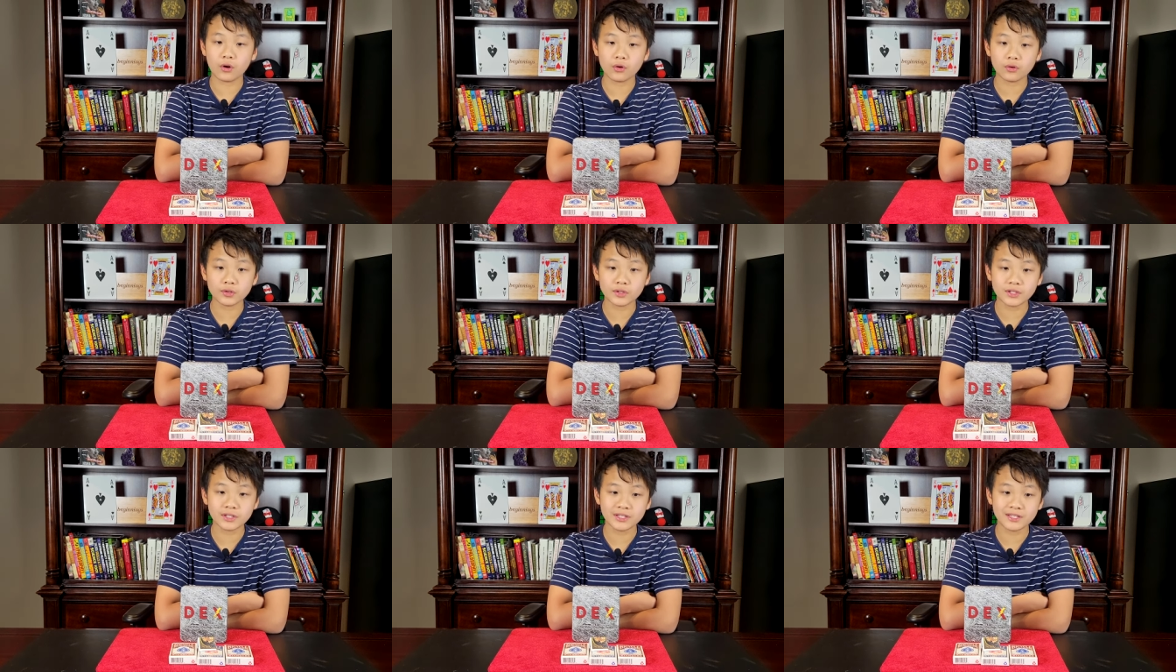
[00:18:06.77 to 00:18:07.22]

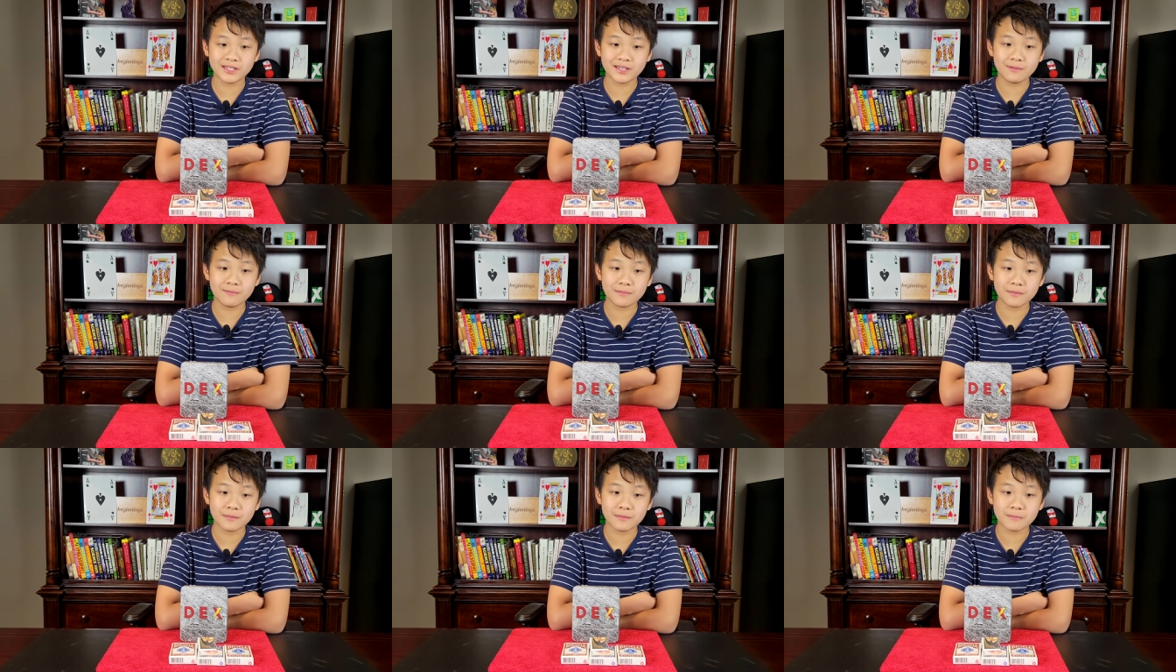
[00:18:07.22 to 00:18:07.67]
all
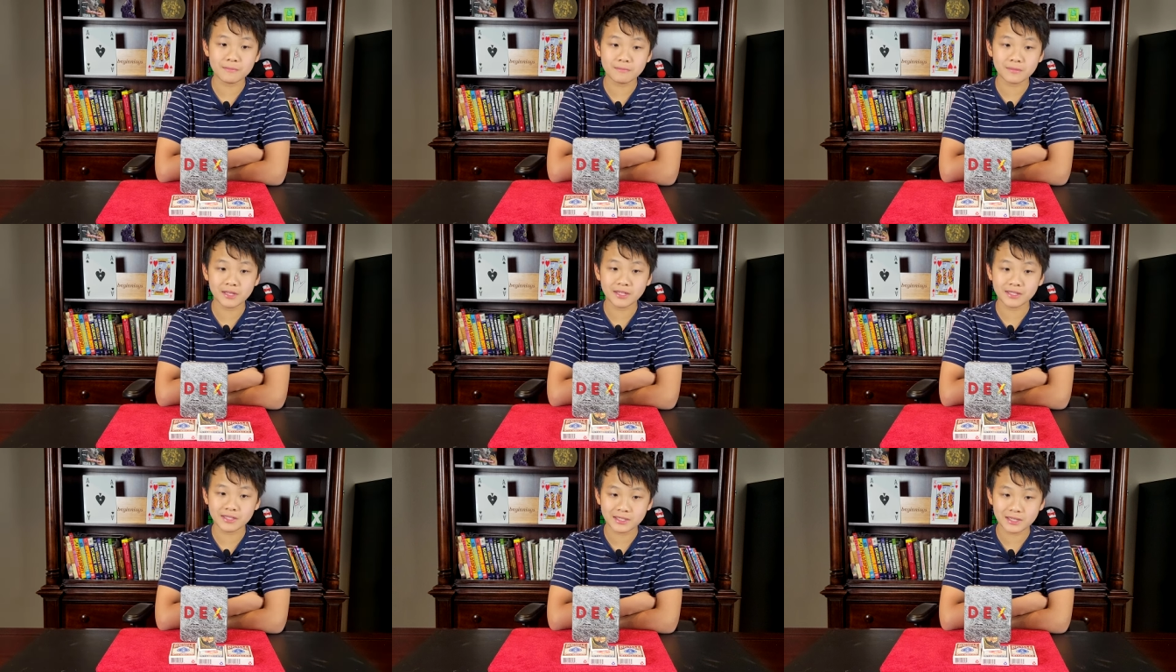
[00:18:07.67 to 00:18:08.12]

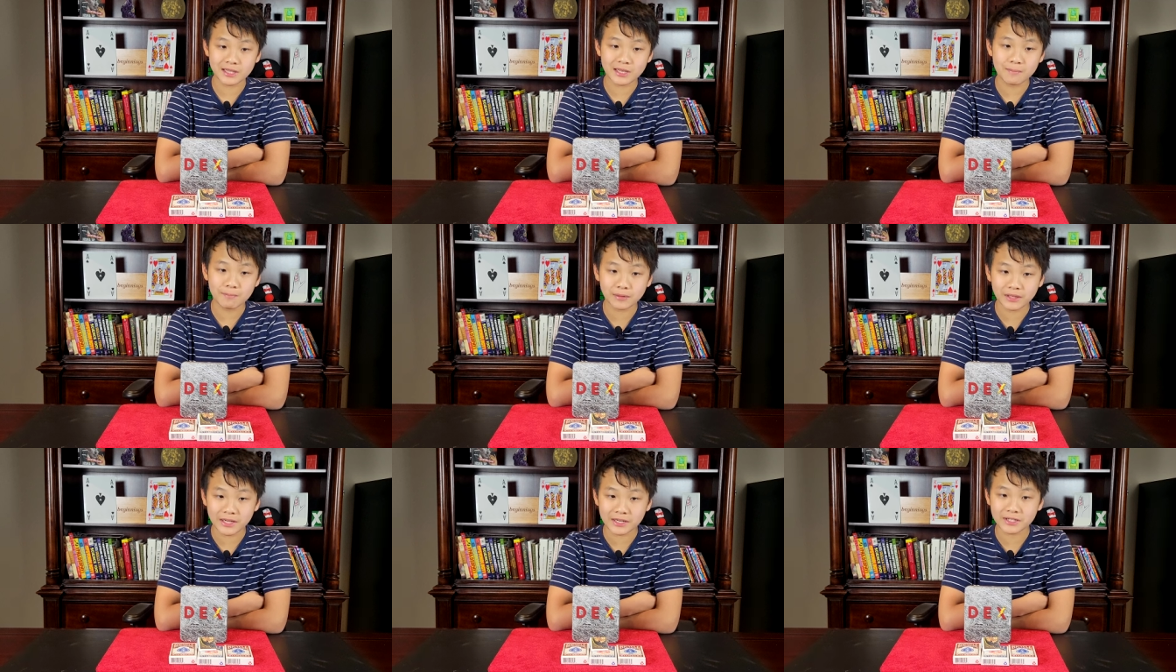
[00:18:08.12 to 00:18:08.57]

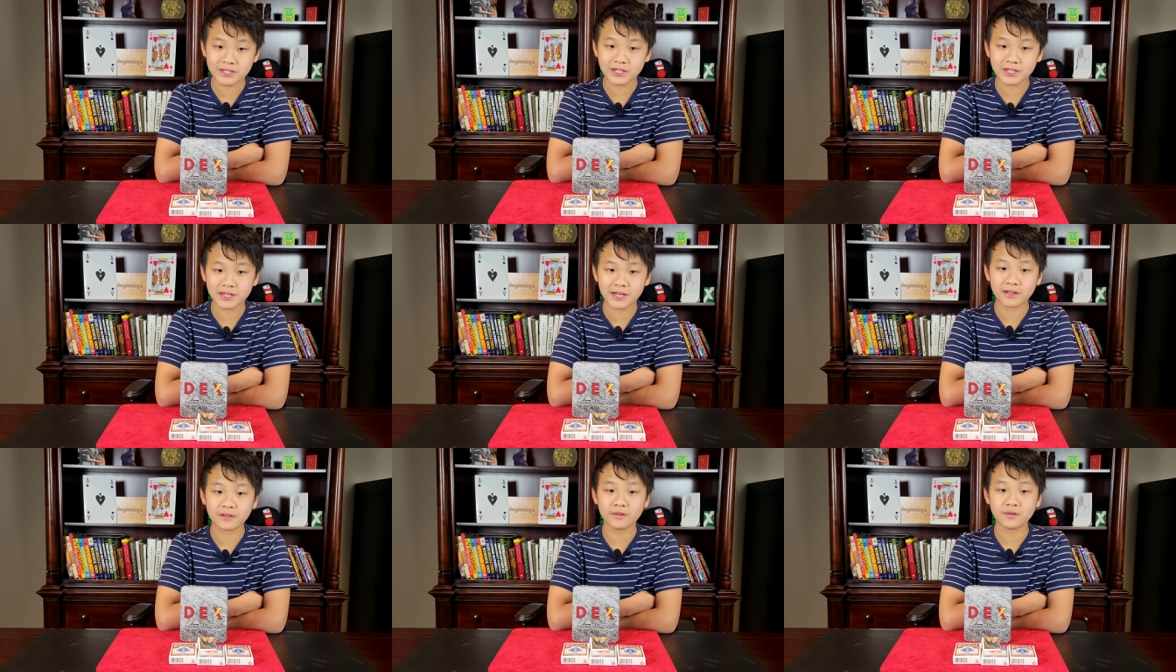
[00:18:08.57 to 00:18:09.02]
seamlessly blend
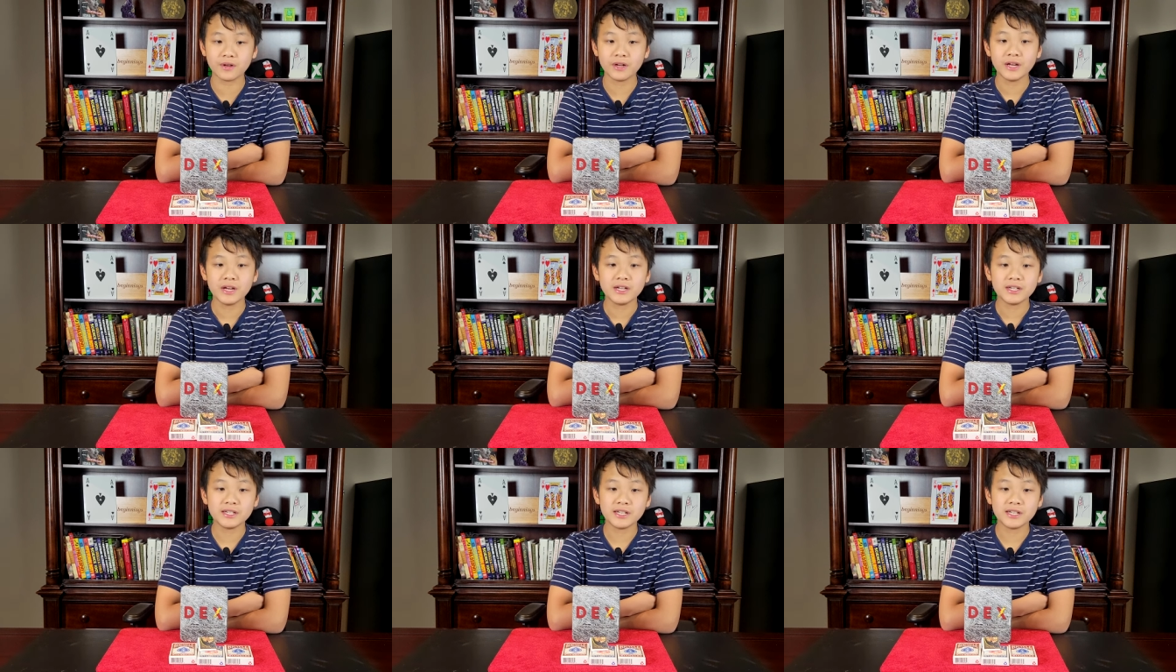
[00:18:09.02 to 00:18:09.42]
together